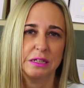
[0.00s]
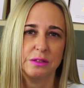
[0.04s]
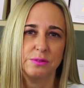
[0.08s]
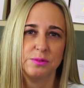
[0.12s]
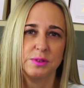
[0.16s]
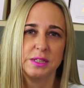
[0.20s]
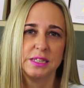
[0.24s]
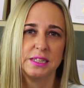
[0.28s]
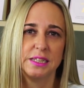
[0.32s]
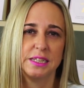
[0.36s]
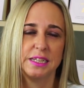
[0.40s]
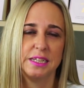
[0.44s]

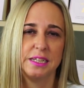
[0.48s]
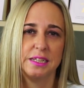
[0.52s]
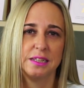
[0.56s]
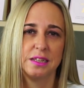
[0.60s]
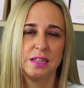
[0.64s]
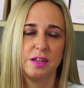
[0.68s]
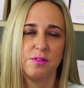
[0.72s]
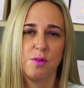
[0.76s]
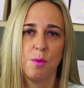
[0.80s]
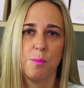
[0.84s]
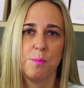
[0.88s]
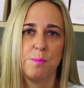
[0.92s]
really
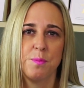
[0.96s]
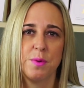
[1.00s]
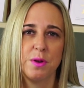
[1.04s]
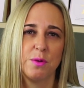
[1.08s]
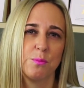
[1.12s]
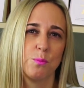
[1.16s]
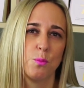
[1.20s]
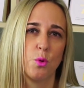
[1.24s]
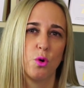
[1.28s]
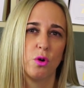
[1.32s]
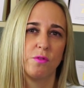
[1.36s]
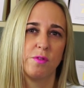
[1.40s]
live a bit
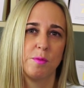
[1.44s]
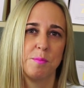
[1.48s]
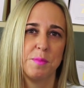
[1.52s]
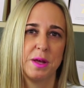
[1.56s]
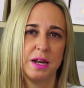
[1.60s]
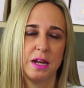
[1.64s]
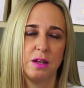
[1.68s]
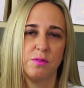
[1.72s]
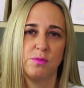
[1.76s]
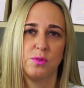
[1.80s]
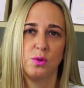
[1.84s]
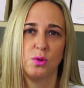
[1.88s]
more of a
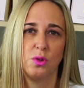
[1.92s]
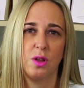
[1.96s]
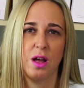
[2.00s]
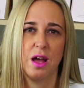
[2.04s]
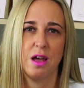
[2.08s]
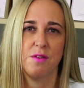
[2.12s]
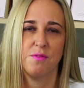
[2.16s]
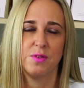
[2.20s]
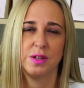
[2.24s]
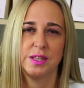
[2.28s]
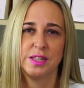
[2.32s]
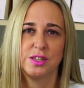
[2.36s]
meaningful
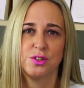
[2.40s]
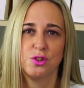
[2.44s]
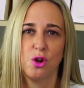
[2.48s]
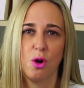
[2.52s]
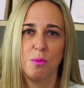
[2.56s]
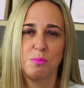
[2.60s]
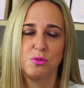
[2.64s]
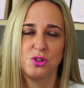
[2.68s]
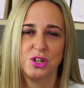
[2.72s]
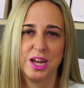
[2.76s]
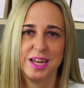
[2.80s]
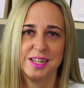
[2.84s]
life and
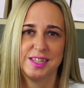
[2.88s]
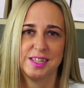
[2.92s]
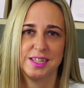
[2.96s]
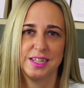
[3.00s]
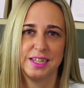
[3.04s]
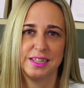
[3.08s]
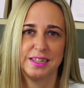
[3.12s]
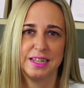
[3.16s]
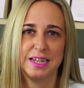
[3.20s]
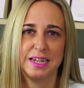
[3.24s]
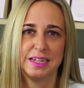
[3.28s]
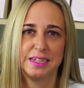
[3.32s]
stop
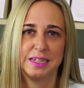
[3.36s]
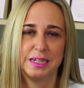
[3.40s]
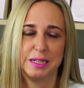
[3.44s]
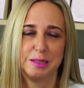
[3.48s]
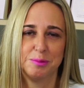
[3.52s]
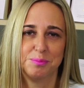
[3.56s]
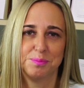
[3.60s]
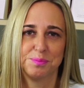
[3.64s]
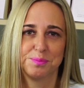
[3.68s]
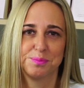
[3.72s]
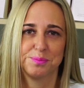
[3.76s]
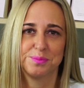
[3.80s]
chasing that
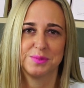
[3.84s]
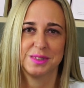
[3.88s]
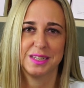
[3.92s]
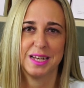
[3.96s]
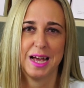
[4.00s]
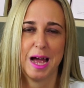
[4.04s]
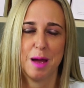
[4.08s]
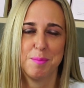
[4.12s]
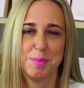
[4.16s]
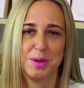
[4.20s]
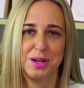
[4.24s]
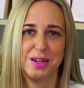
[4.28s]
um,
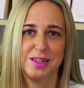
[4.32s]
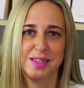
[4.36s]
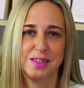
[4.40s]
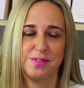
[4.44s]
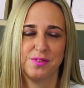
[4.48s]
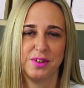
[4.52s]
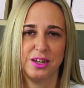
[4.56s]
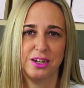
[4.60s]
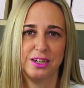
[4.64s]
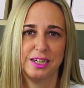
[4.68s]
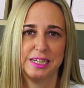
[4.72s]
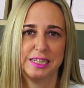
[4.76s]
happiness
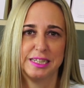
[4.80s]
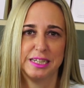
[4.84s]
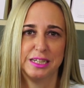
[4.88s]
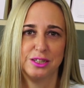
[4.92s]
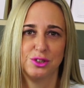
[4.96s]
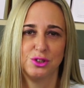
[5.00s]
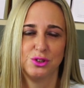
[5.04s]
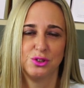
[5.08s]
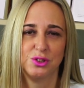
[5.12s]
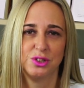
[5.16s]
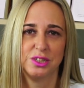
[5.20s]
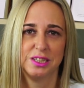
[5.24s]
fairy
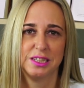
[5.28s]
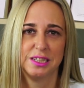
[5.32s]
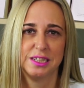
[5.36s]
tale.